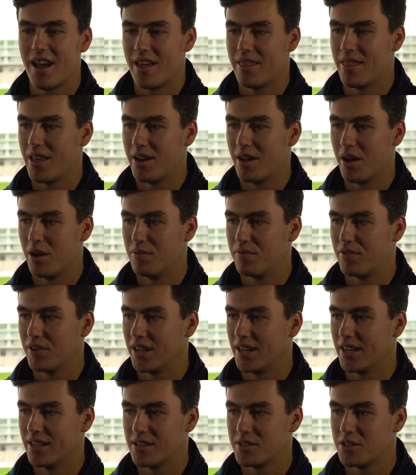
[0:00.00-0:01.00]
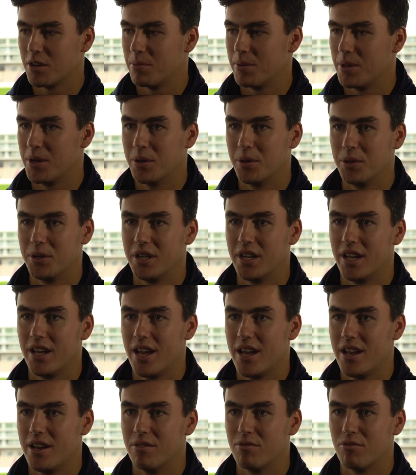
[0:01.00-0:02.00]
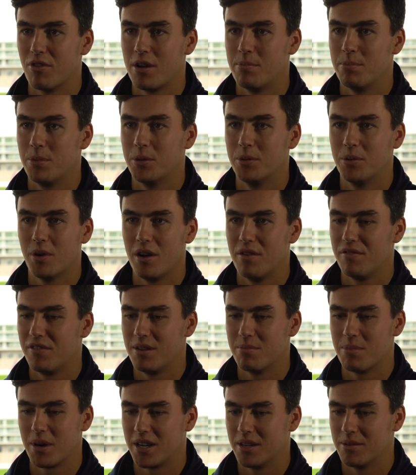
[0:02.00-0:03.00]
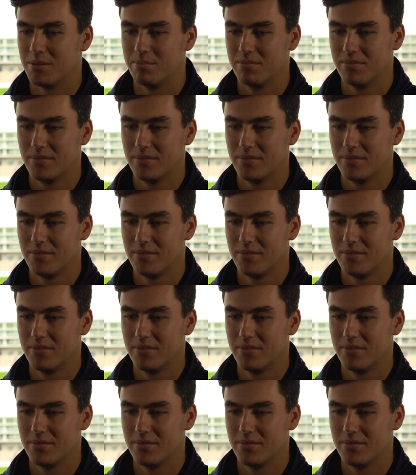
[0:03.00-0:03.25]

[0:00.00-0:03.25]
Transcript: and then hopefully at the top of the order in Red Bull, hopefully bring